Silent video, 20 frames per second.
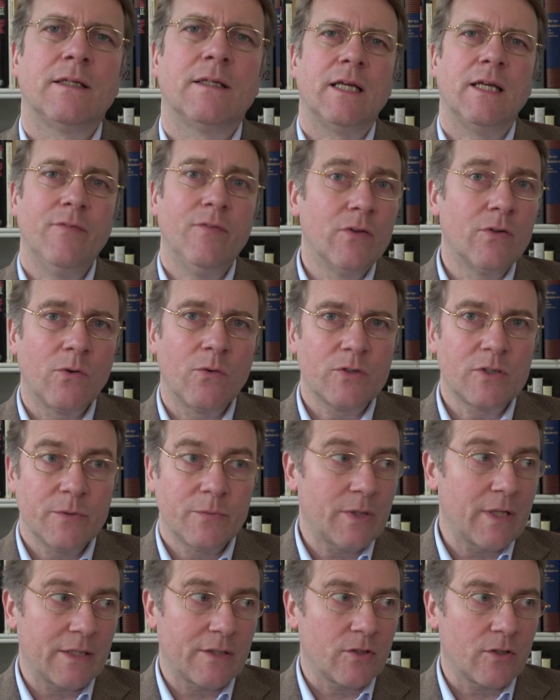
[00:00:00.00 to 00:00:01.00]
even though she
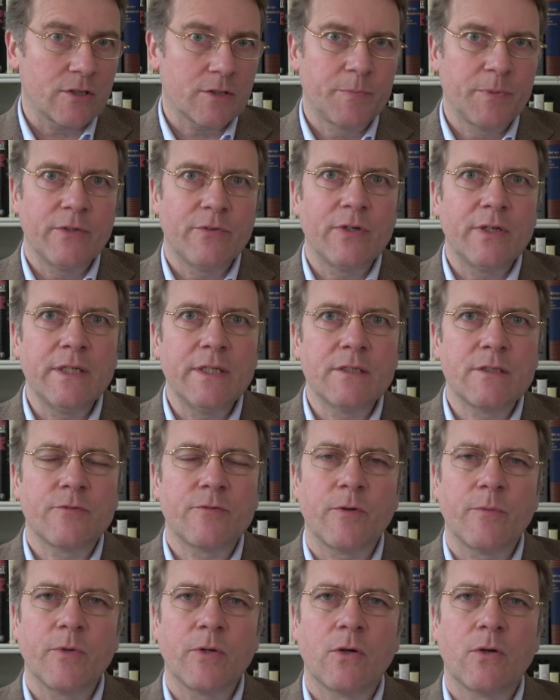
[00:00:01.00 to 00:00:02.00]
had just been released
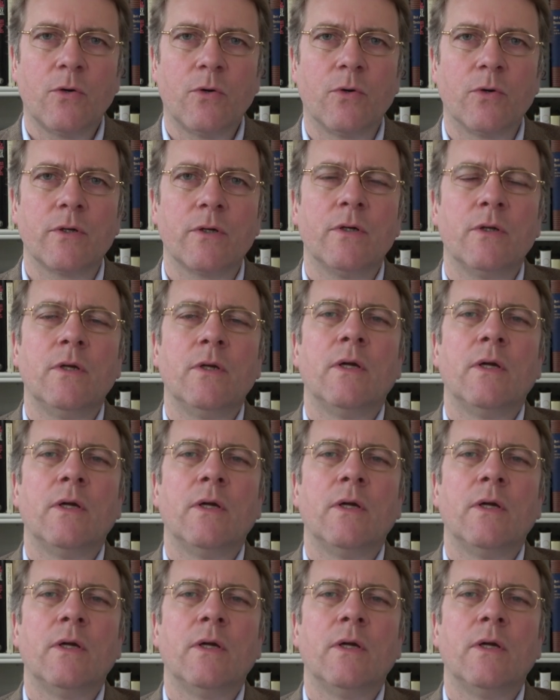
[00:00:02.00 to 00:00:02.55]
from the court.